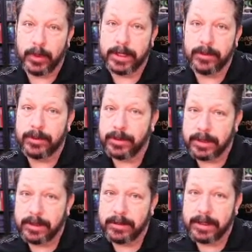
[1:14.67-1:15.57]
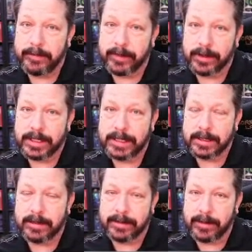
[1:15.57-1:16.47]
when you should do them
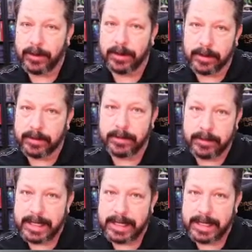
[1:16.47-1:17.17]
versus like hard